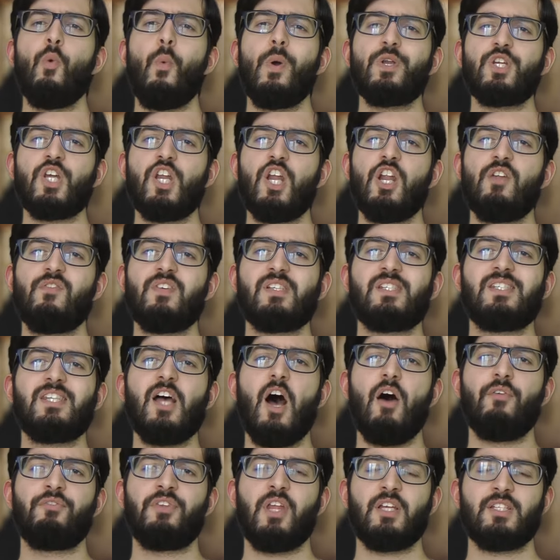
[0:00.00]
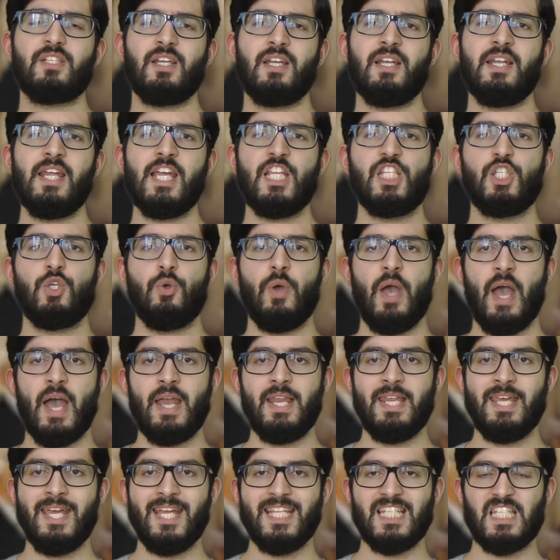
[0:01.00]
which in and of itself doesn't lead to
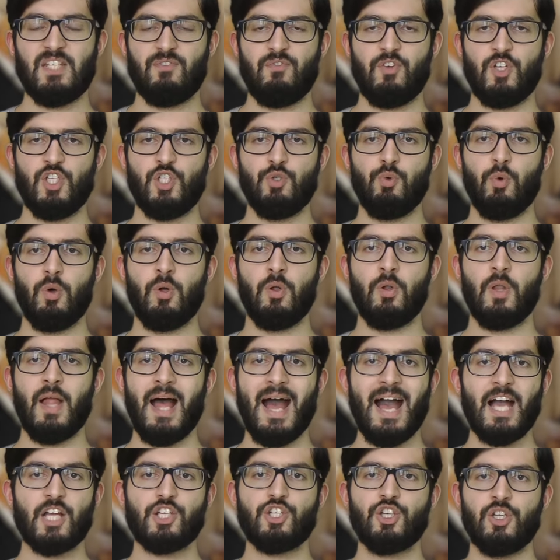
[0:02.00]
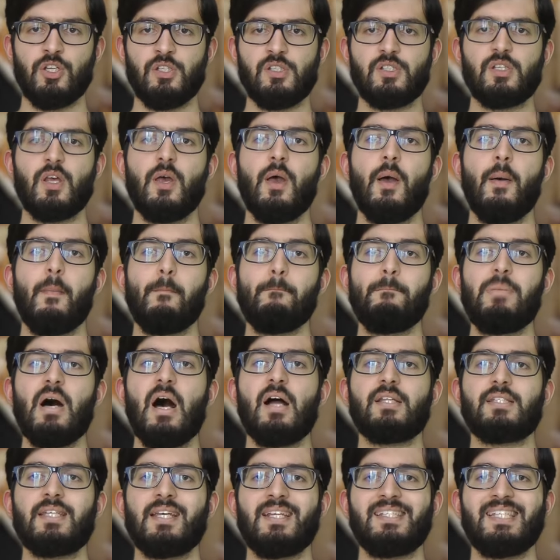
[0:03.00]
any individual actions,
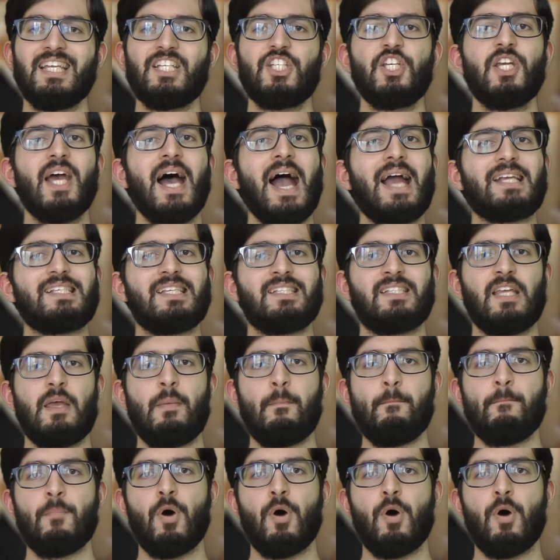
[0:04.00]
but essentially acts as a